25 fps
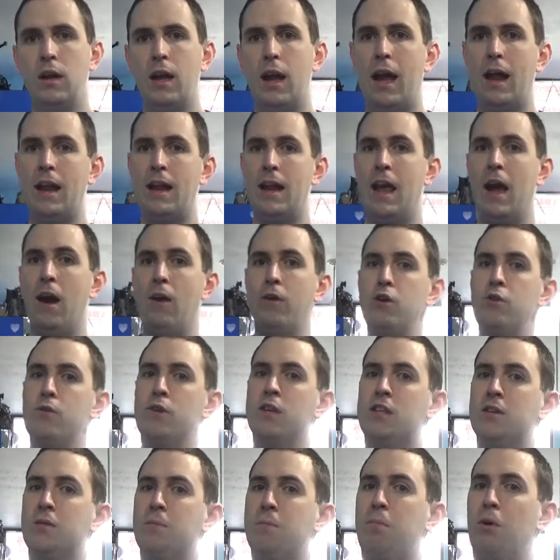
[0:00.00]
And now you
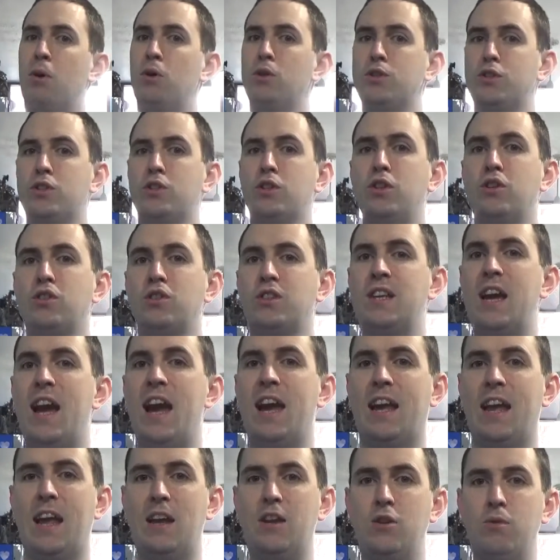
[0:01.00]
get to bolster your
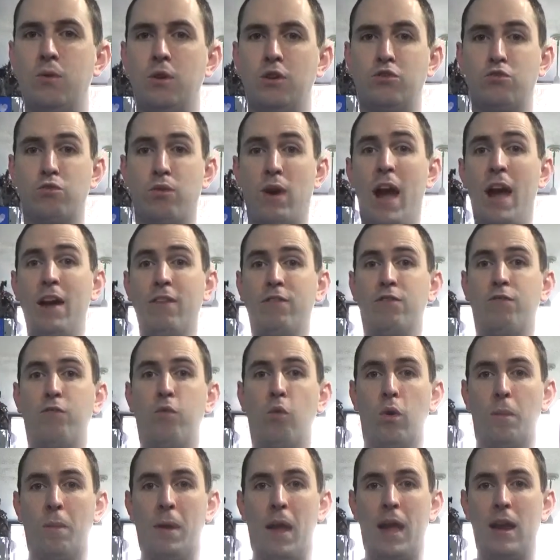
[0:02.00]
deck and do a draft
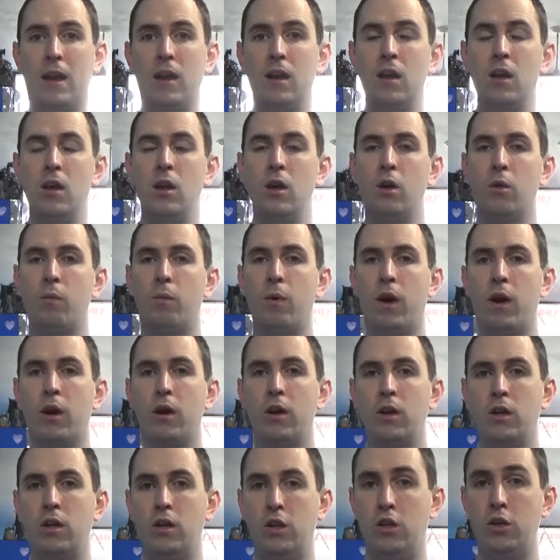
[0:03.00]
format
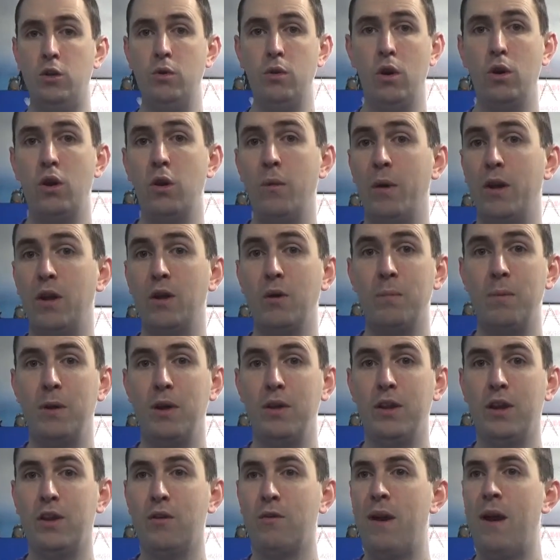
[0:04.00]
where you don't know what you're
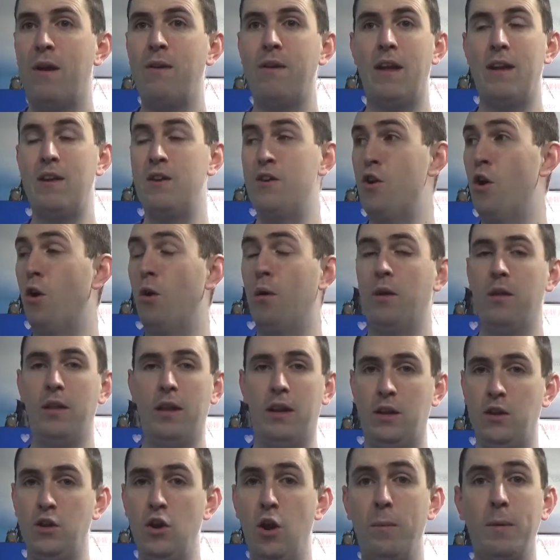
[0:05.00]
building around, and
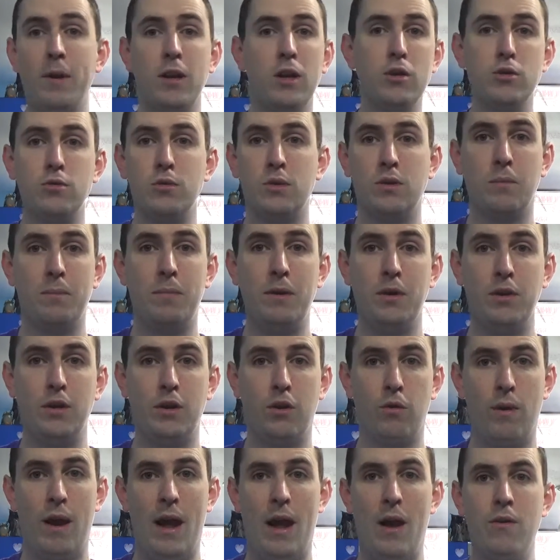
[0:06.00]
nobody knows what they're building
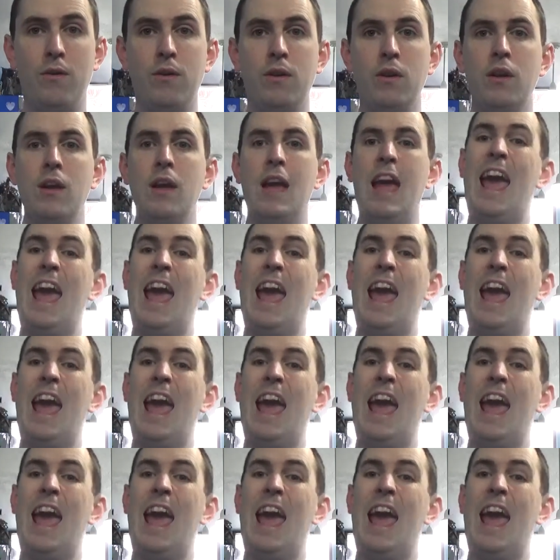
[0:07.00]
around,